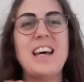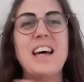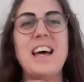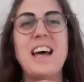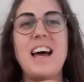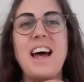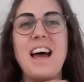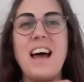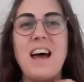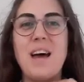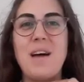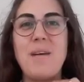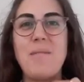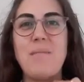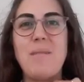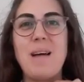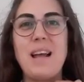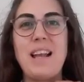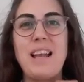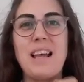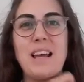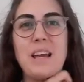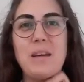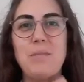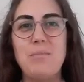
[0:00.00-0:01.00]
I
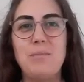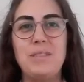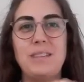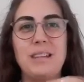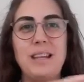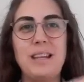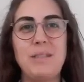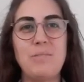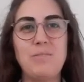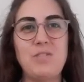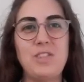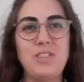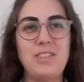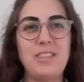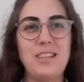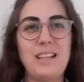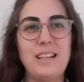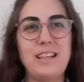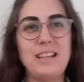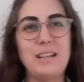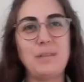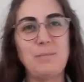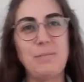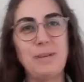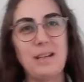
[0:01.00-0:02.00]
let him sleep just a
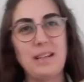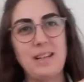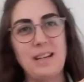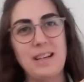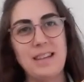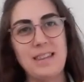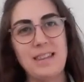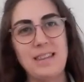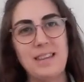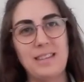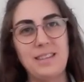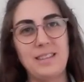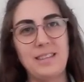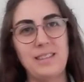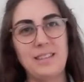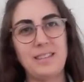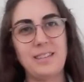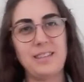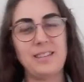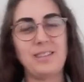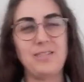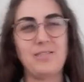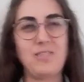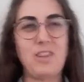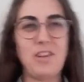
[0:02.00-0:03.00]
little bit like this,
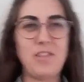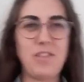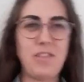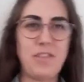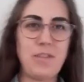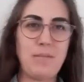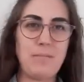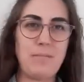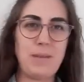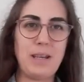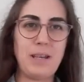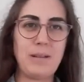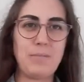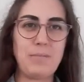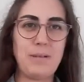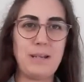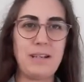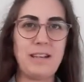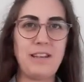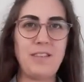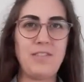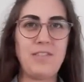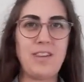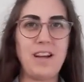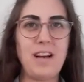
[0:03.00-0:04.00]
rather than being
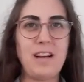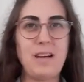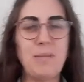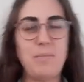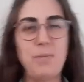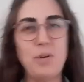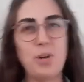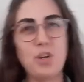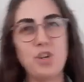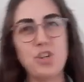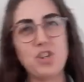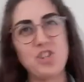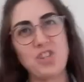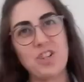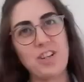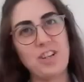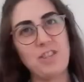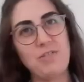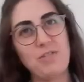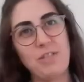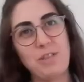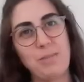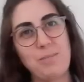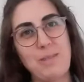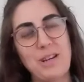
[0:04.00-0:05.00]
completely flat. I put a cushion under
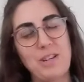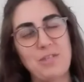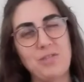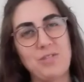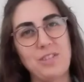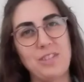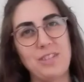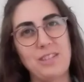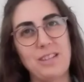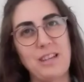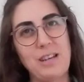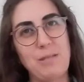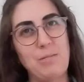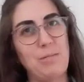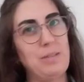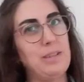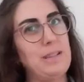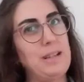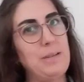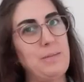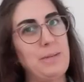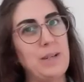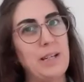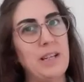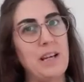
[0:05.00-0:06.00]
his mattress so he was
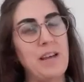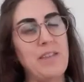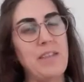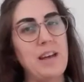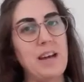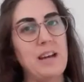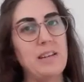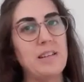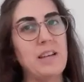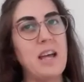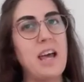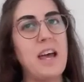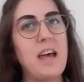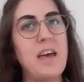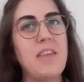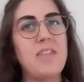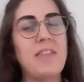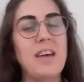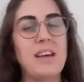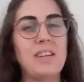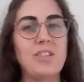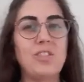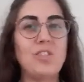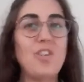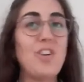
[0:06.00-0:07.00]
sleeping like that.
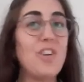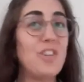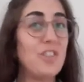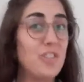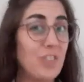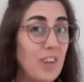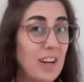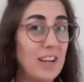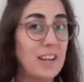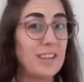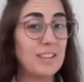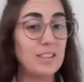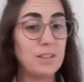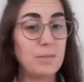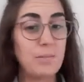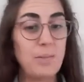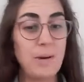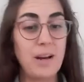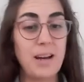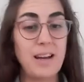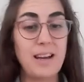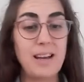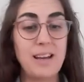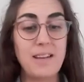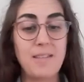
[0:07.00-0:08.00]
That's not advised
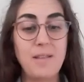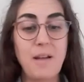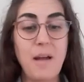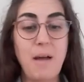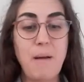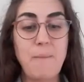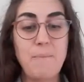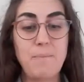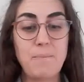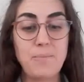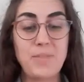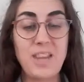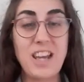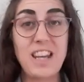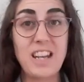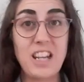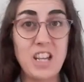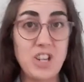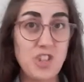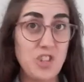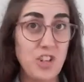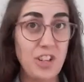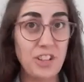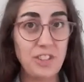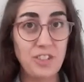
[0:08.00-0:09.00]
by the
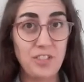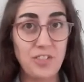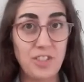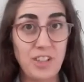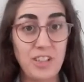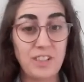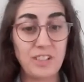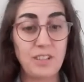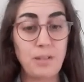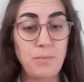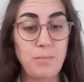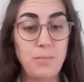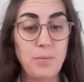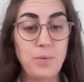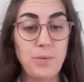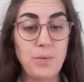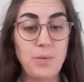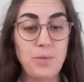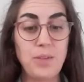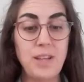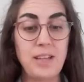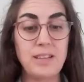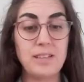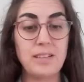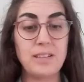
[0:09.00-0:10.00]
NHS, for example.
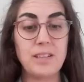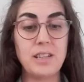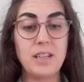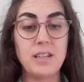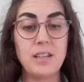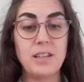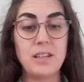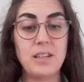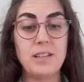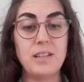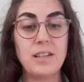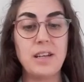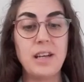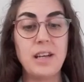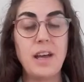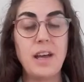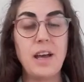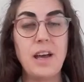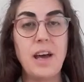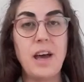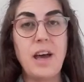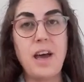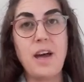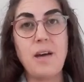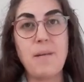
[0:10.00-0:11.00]
That's the
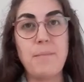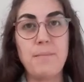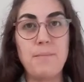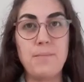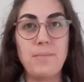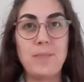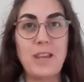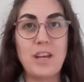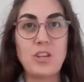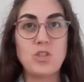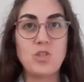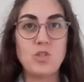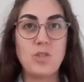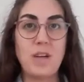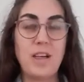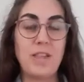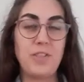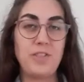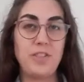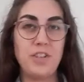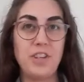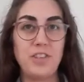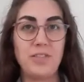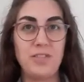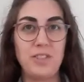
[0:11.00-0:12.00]
National Health
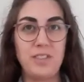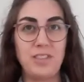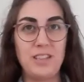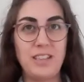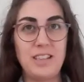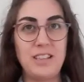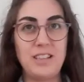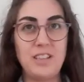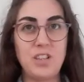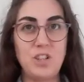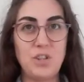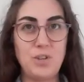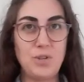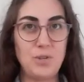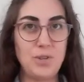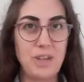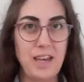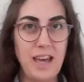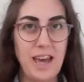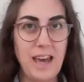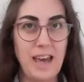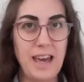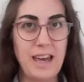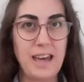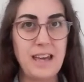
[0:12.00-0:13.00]
Service in the
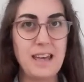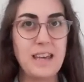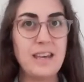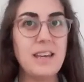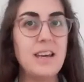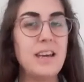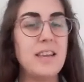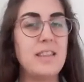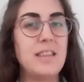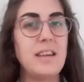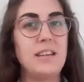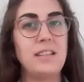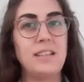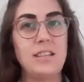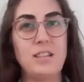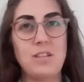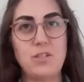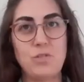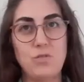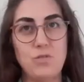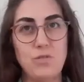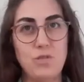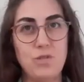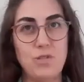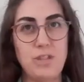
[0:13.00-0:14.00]
UK. They say
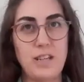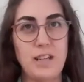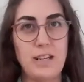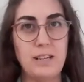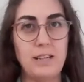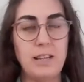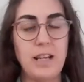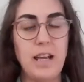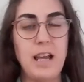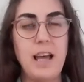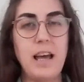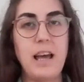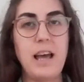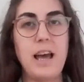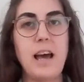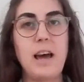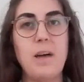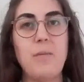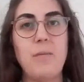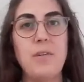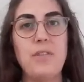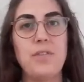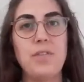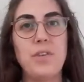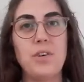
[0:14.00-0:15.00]
don't do that.
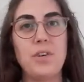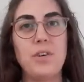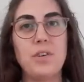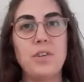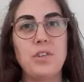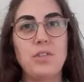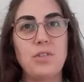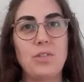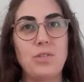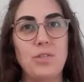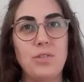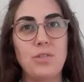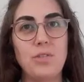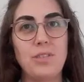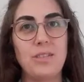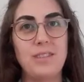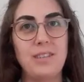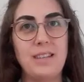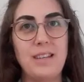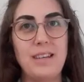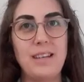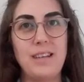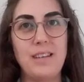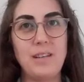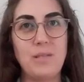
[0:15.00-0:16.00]
However,
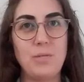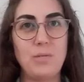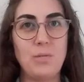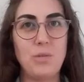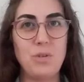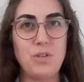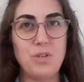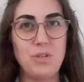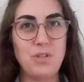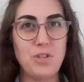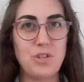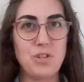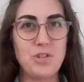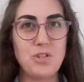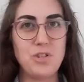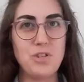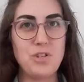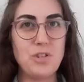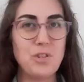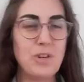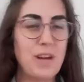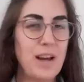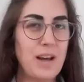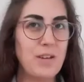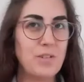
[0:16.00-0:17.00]
see what you can
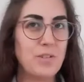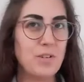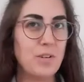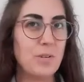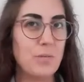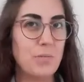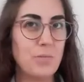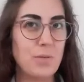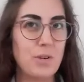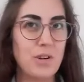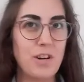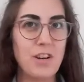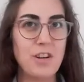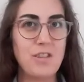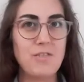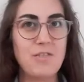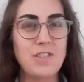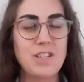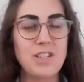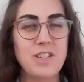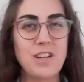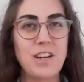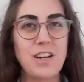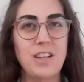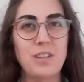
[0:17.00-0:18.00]
do, how you can
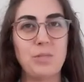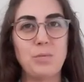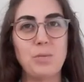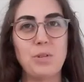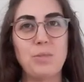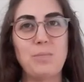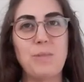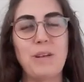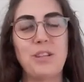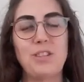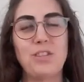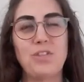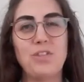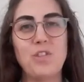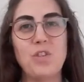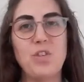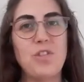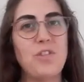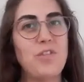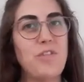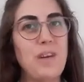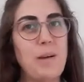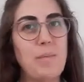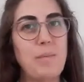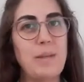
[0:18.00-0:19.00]
prioritise what's best for your
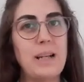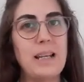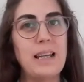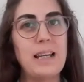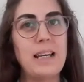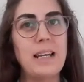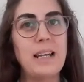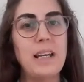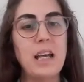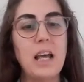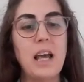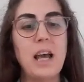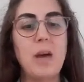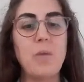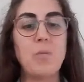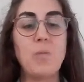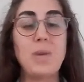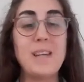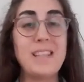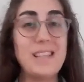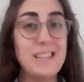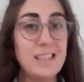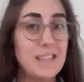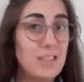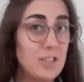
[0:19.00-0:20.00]
family.
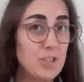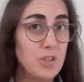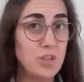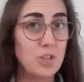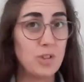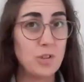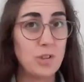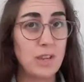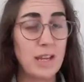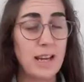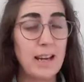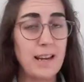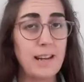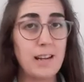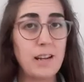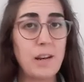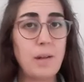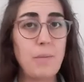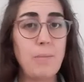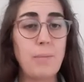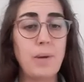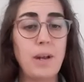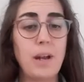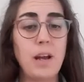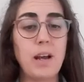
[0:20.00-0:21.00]
We did do
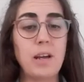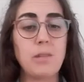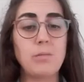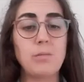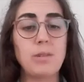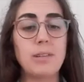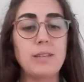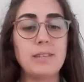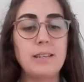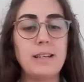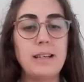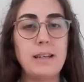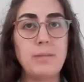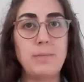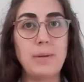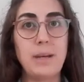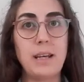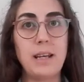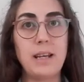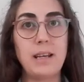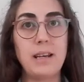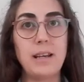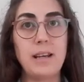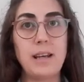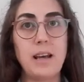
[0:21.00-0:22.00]
that, but I was
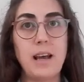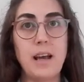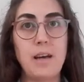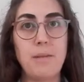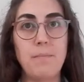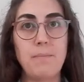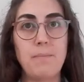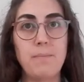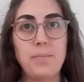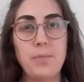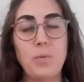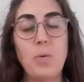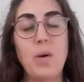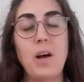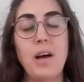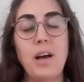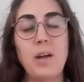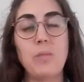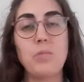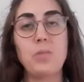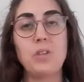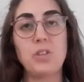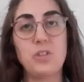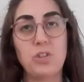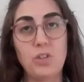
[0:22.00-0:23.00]
sleeping, I
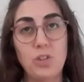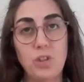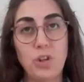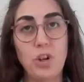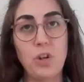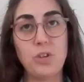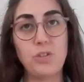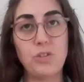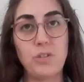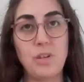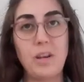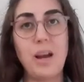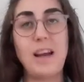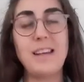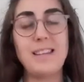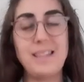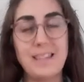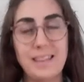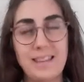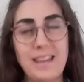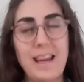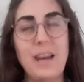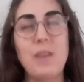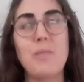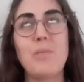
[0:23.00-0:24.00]
was close. I
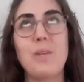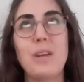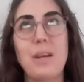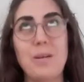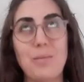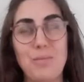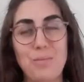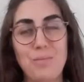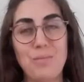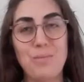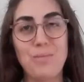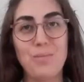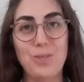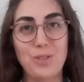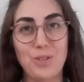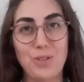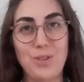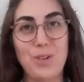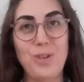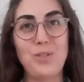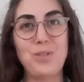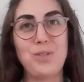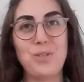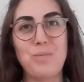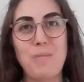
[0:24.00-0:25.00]
did that when I was
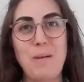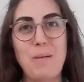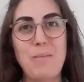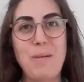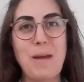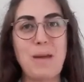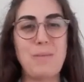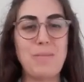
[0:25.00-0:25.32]
close to my baby.